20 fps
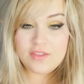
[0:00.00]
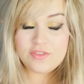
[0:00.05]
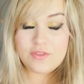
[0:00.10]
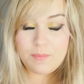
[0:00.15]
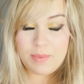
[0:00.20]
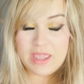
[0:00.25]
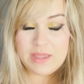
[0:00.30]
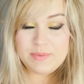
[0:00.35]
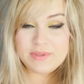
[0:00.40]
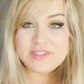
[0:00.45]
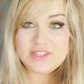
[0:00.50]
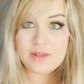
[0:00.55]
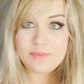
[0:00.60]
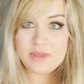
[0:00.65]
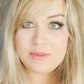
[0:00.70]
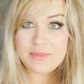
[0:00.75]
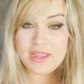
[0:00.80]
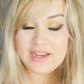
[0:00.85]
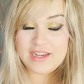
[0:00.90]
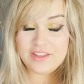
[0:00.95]
The papers I'll
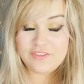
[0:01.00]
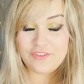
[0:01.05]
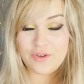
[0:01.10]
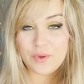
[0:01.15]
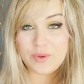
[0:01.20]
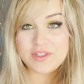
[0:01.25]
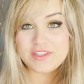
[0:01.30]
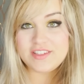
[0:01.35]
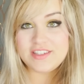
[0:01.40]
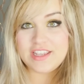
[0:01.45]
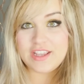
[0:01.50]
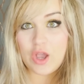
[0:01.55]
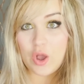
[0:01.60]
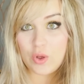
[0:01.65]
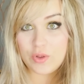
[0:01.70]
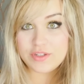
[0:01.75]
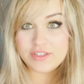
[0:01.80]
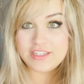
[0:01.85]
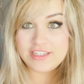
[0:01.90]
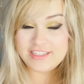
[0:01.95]
be mainly focusing
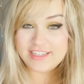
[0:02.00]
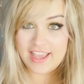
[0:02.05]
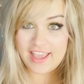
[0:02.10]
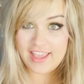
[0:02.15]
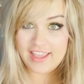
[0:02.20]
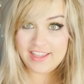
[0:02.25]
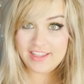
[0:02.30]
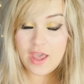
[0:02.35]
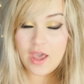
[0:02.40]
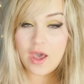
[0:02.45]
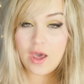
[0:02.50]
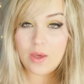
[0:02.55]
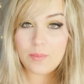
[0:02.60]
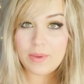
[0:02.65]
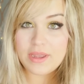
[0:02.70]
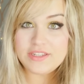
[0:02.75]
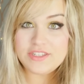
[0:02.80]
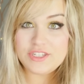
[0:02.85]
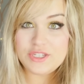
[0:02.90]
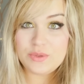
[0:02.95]
on today are
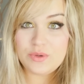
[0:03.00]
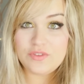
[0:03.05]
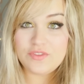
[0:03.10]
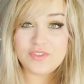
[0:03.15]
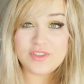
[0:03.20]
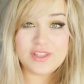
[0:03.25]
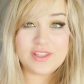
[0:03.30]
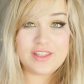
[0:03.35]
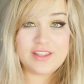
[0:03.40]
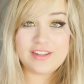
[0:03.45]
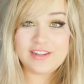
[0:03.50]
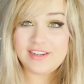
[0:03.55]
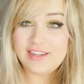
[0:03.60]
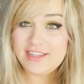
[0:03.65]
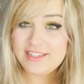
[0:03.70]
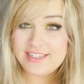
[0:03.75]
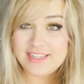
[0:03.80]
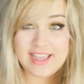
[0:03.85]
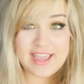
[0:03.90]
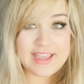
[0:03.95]
by two of the
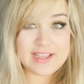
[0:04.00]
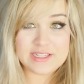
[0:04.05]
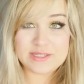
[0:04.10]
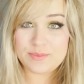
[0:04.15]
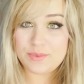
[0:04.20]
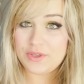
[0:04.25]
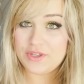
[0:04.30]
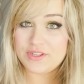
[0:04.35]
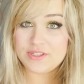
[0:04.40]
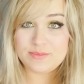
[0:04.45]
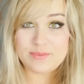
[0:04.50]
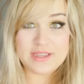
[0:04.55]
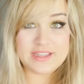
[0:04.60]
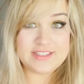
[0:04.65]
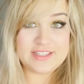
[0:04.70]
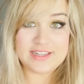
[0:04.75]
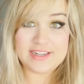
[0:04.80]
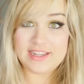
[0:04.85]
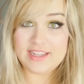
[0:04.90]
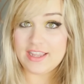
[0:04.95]
leading experts
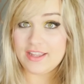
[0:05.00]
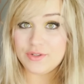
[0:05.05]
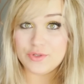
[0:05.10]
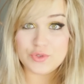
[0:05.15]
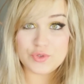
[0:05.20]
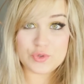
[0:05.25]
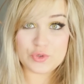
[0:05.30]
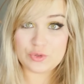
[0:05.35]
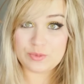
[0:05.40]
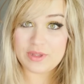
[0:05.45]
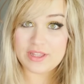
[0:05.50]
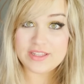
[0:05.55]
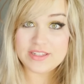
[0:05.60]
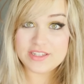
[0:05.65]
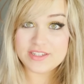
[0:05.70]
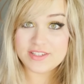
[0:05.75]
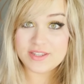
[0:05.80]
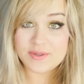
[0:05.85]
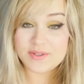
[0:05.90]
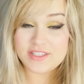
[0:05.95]
basically in trauma and
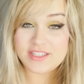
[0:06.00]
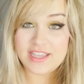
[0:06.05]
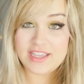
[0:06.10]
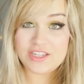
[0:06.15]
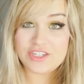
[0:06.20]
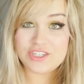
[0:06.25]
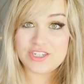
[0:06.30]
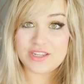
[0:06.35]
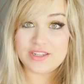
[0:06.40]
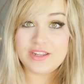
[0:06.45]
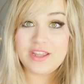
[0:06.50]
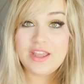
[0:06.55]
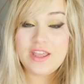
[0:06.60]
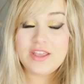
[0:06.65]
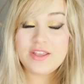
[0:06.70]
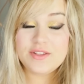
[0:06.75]
dissociation.